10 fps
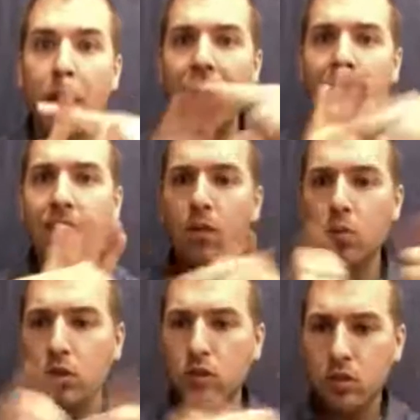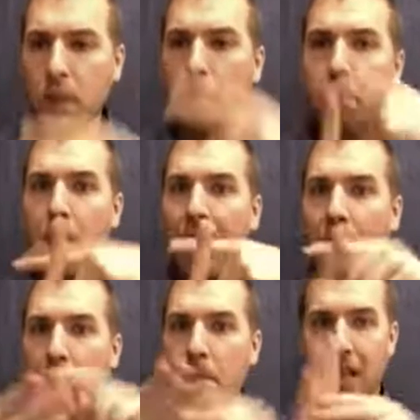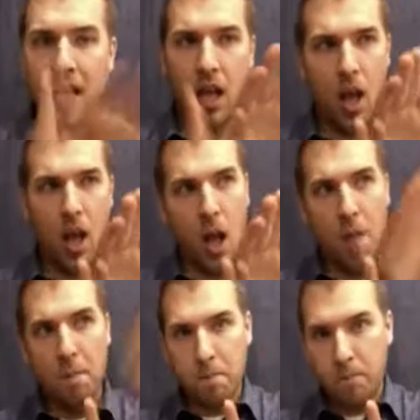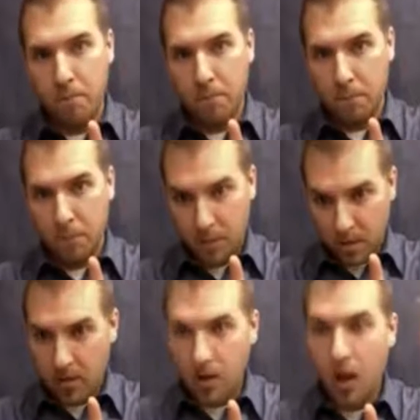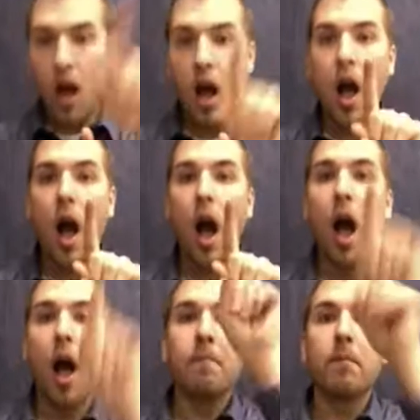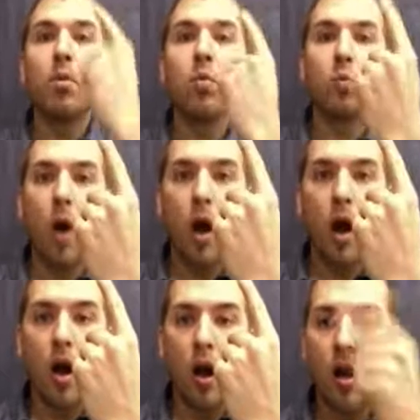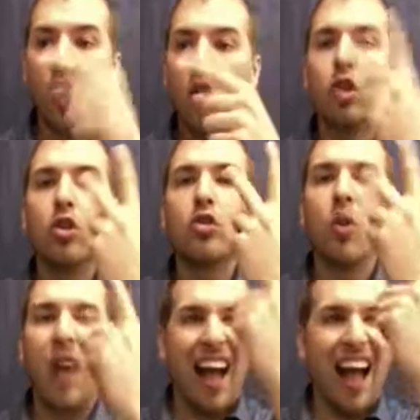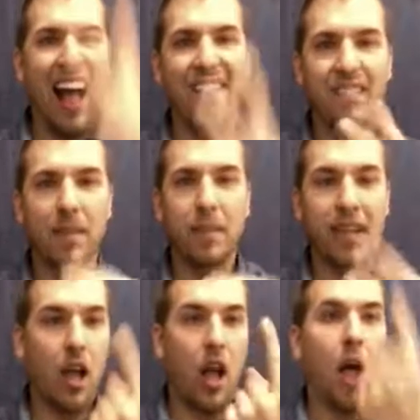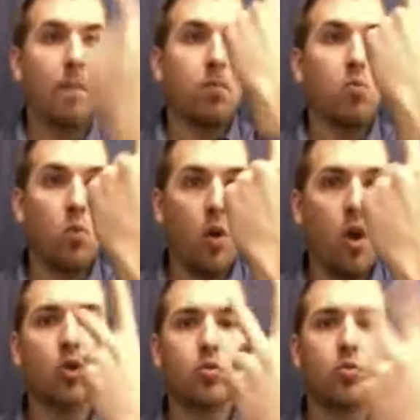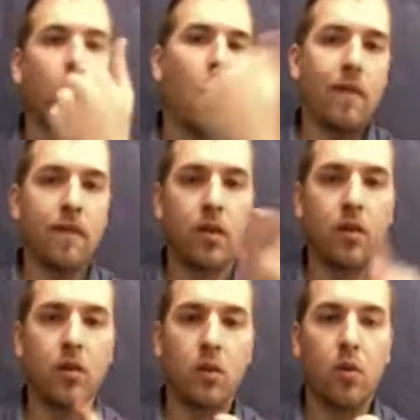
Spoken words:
the slope is how the angle at which it goes up. So it's going up 1 over 2. So up 1 over 2.